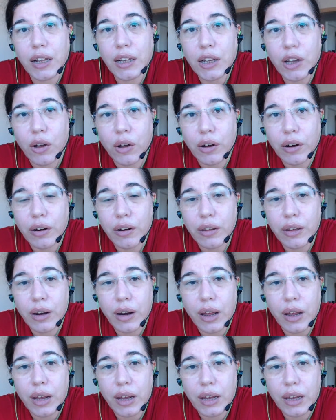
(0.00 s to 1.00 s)
longer than
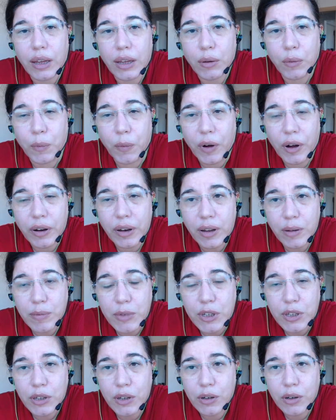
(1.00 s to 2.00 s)
I want them
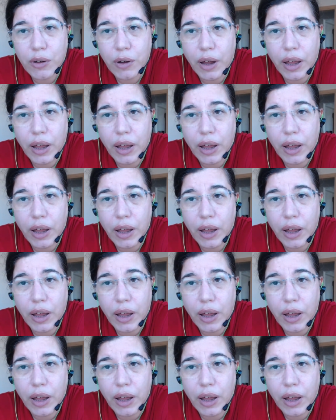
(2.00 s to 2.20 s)
to,